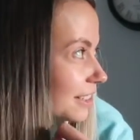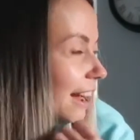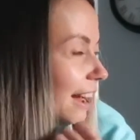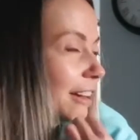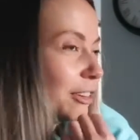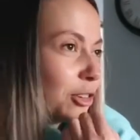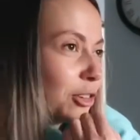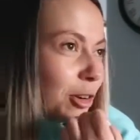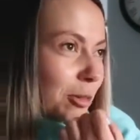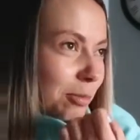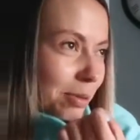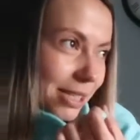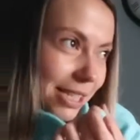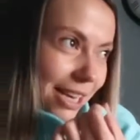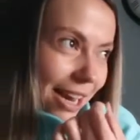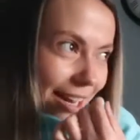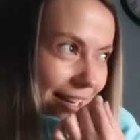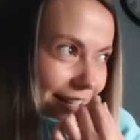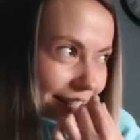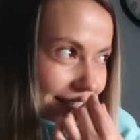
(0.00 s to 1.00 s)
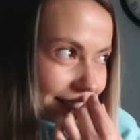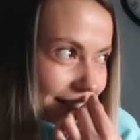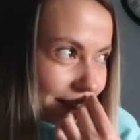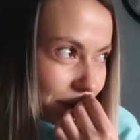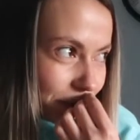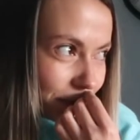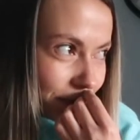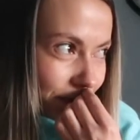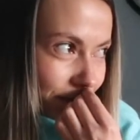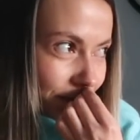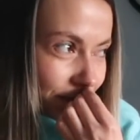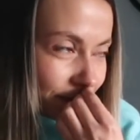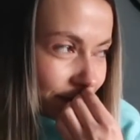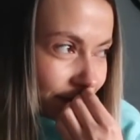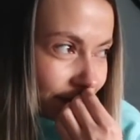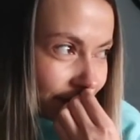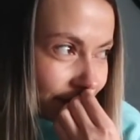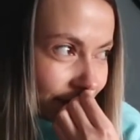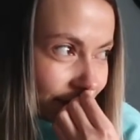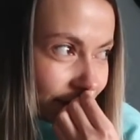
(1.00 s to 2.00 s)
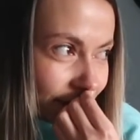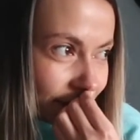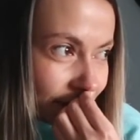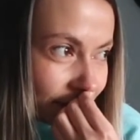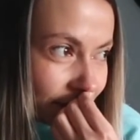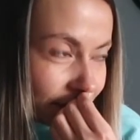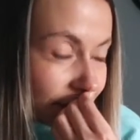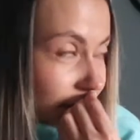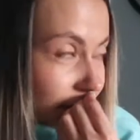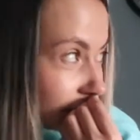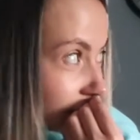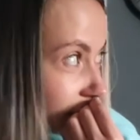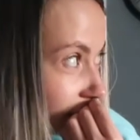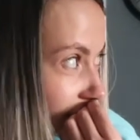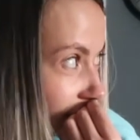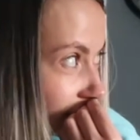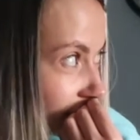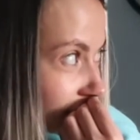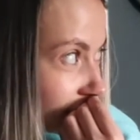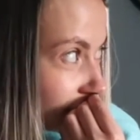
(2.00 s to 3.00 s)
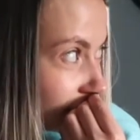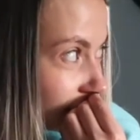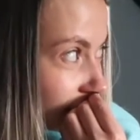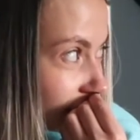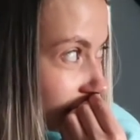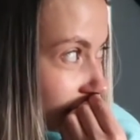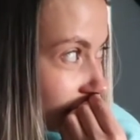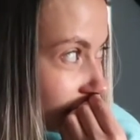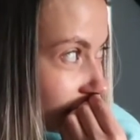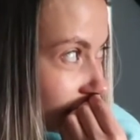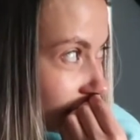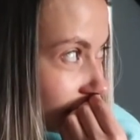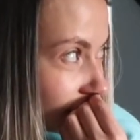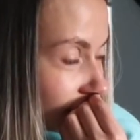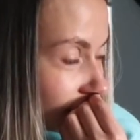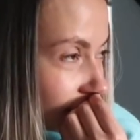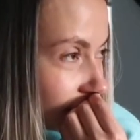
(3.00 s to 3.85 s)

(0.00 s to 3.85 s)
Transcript: Would you rather always speak your mind or never speak again?